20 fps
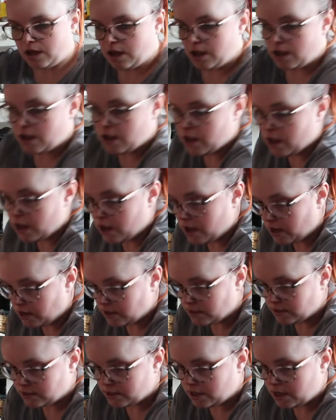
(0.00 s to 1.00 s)

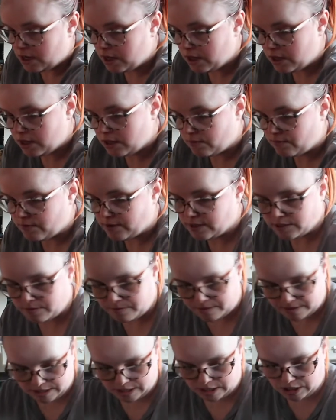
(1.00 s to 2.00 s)
is the rest of my
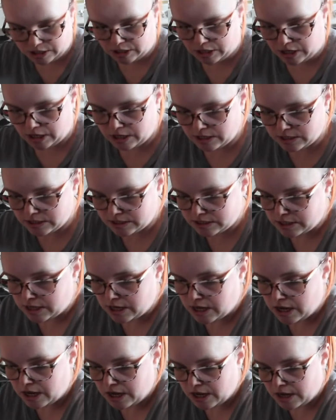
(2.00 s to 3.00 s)
t-shirts.
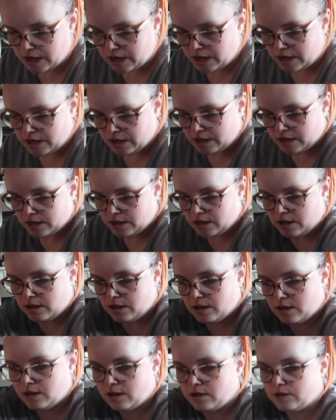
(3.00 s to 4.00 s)

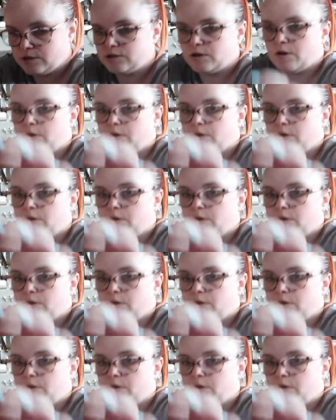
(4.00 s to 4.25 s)
So